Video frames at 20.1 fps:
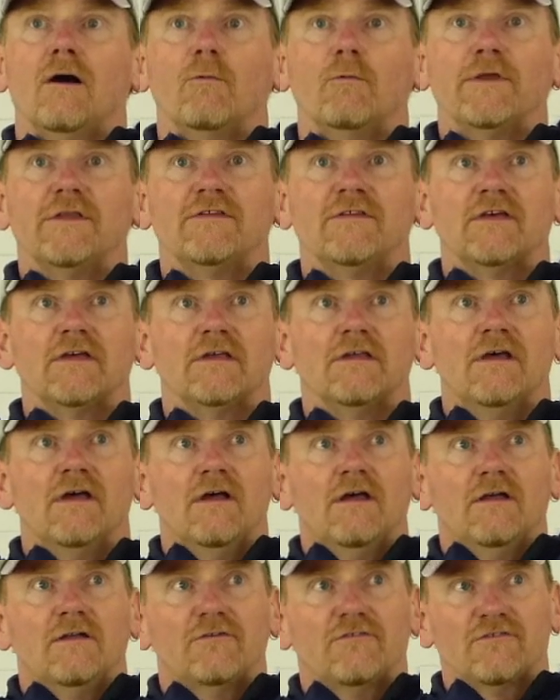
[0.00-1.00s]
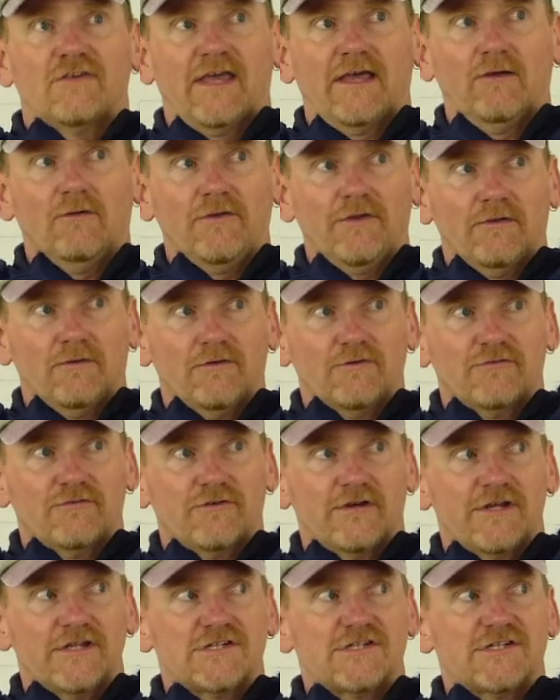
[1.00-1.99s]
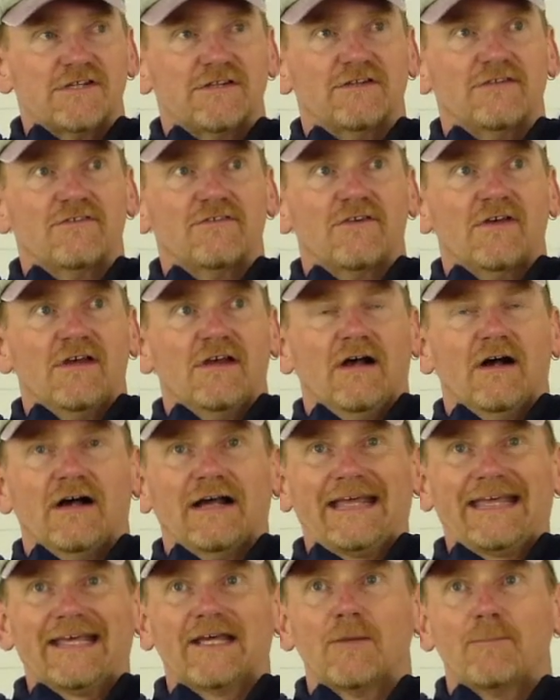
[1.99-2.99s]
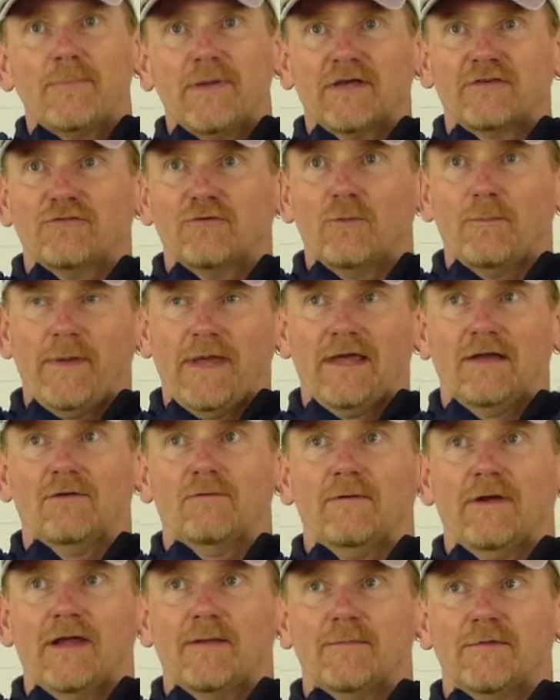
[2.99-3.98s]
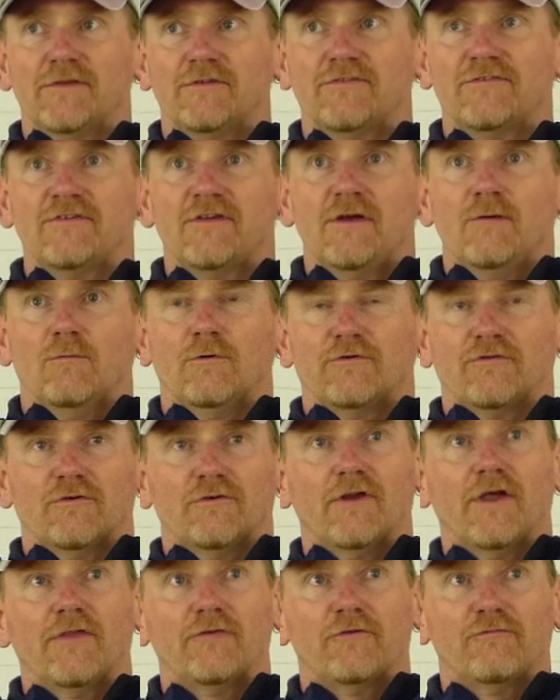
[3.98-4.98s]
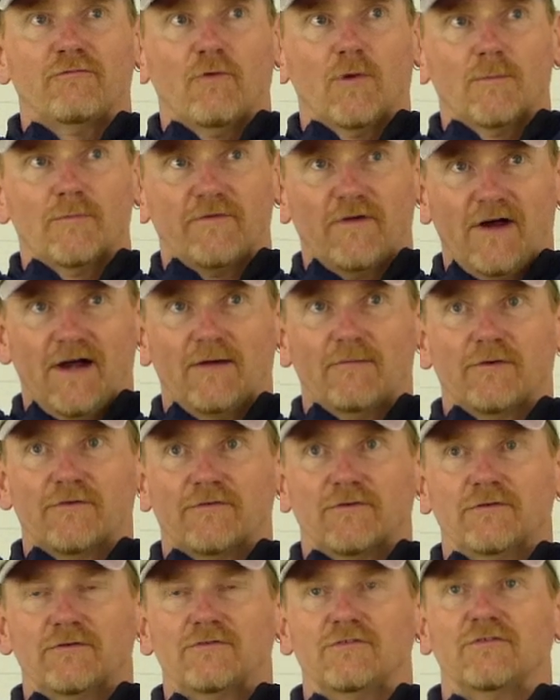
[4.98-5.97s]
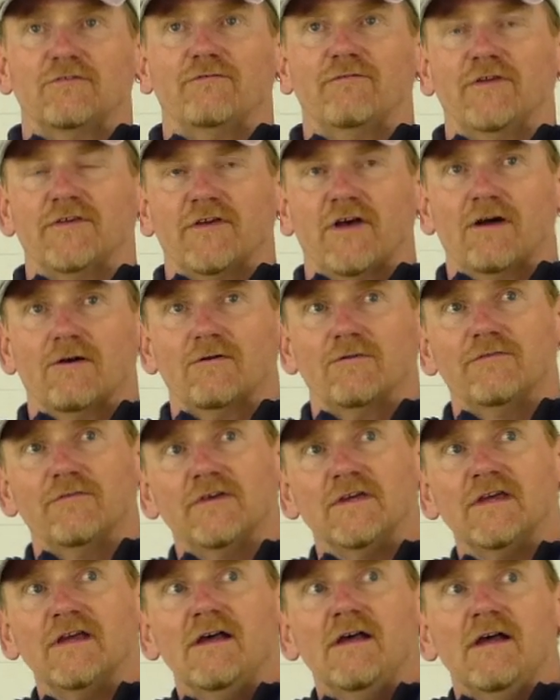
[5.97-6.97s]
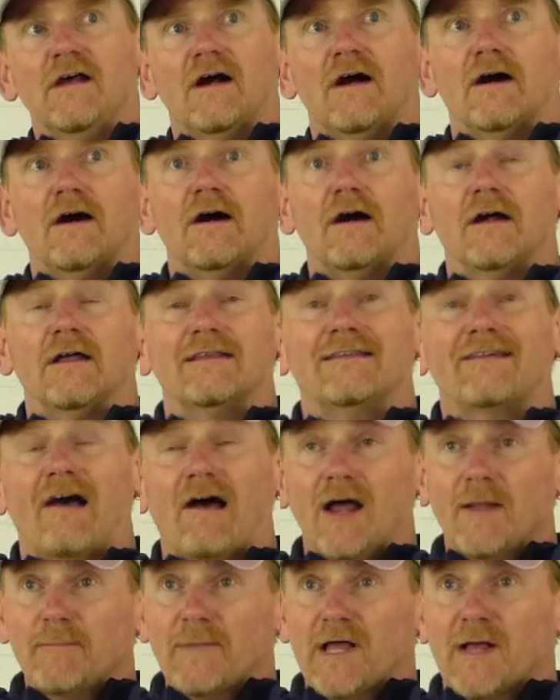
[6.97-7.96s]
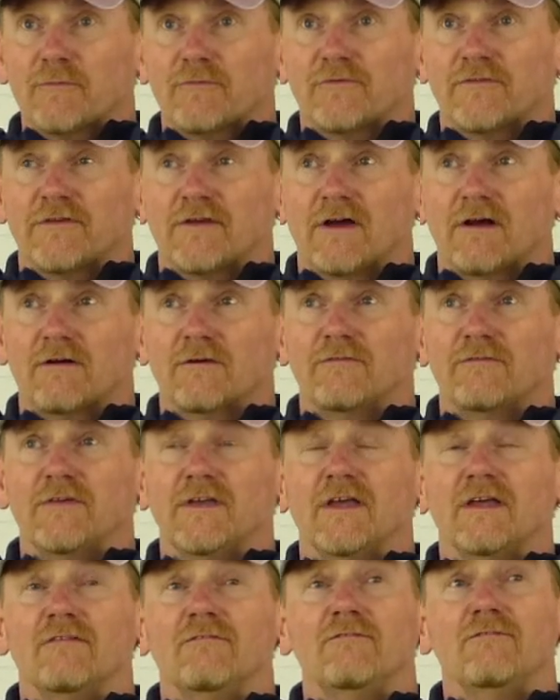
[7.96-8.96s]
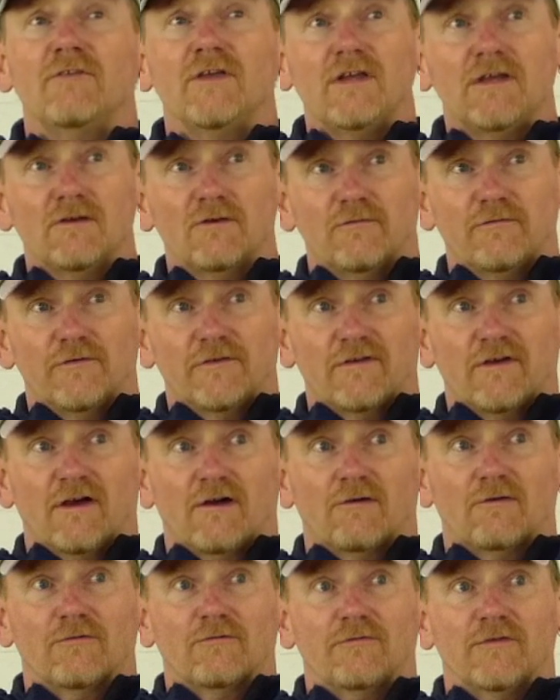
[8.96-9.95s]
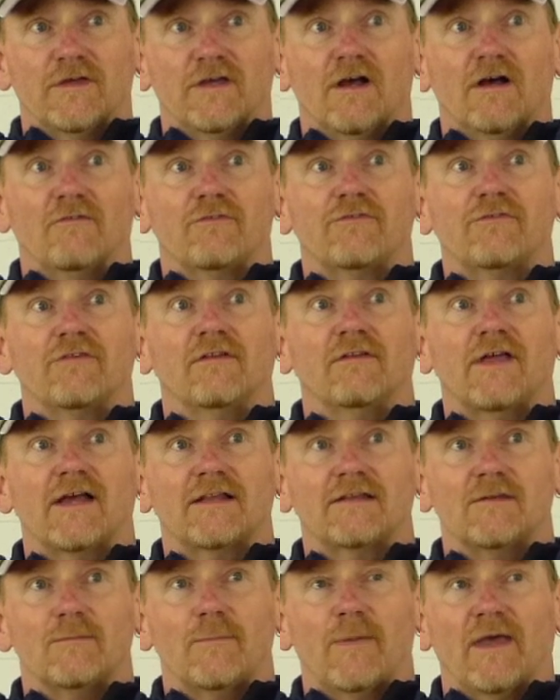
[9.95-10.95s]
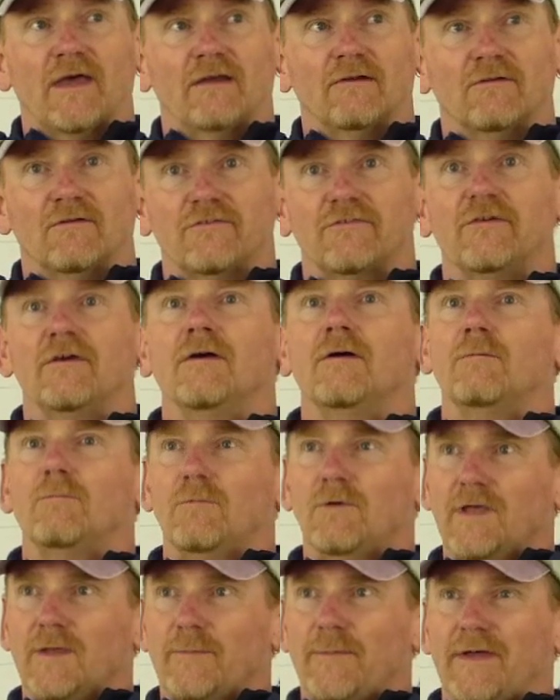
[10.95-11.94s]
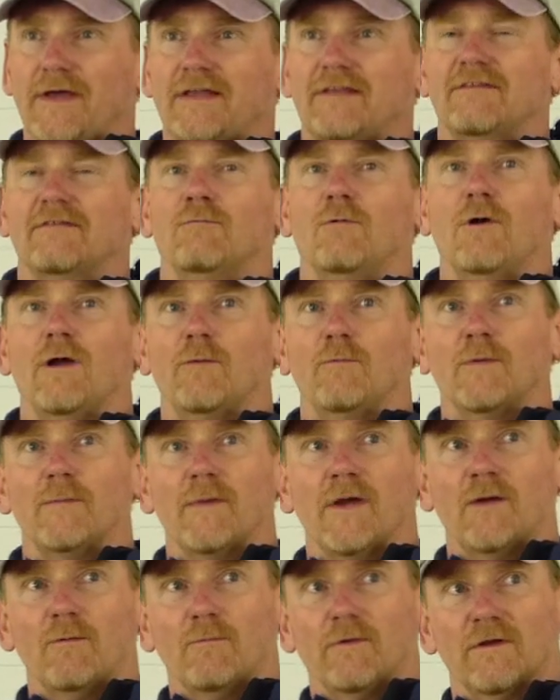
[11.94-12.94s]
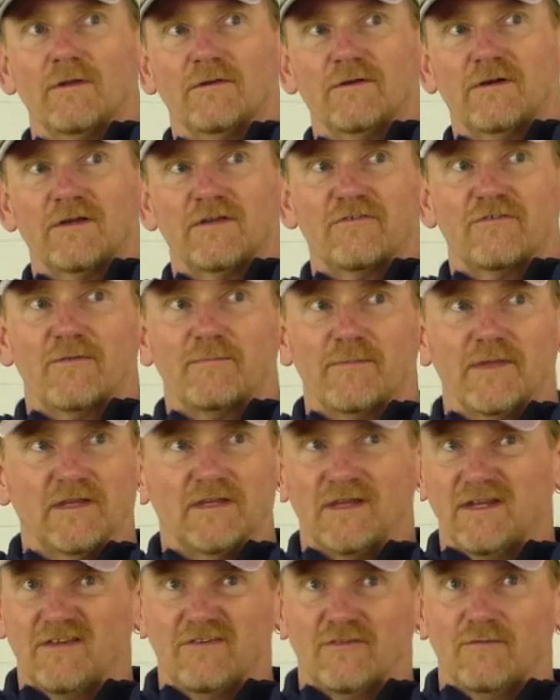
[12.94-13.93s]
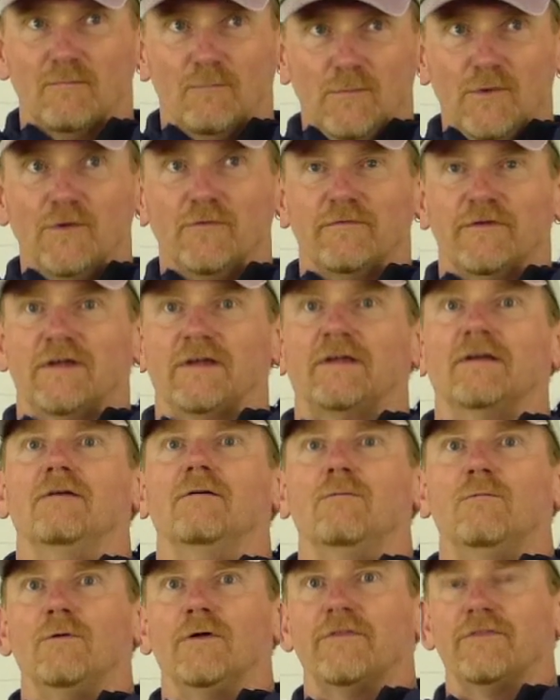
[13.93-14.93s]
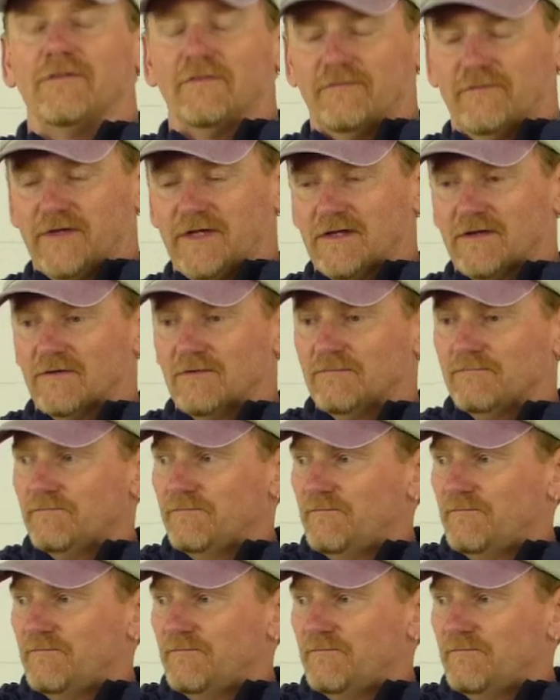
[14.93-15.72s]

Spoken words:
We did scaled illustrations, gigapixel panoramas, which are another form of high-resolution photography, time-lapse photography, and video photography of selected panels. We'll get back to why we might want to look at something that isn't moving with a video.